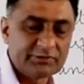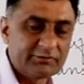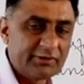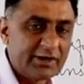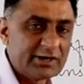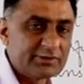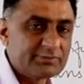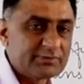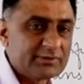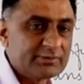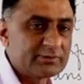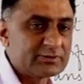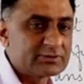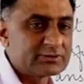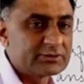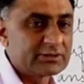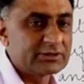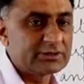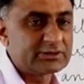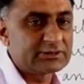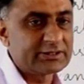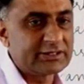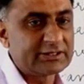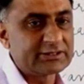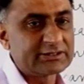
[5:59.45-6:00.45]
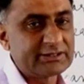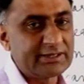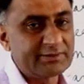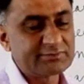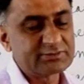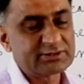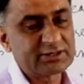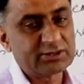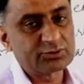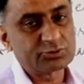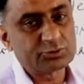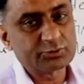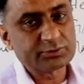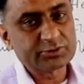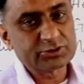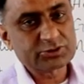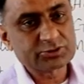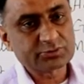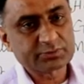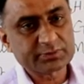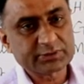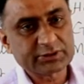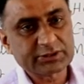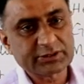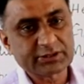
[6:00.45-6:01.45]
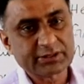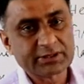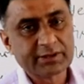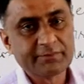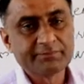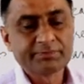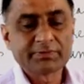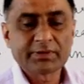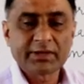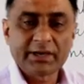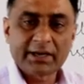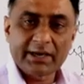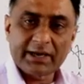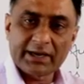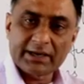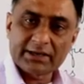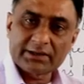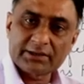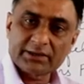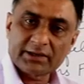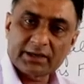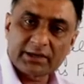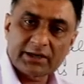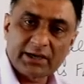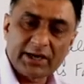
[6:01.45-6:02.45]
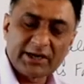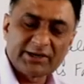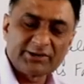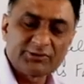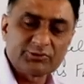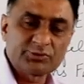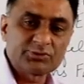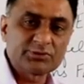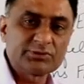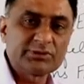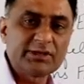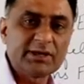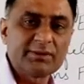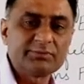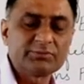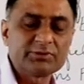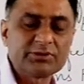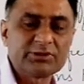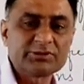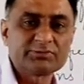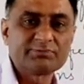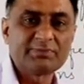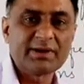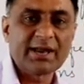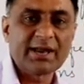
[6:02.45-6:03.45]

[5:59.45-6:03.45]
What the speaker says: The white people think themselves to be superior, and according to them,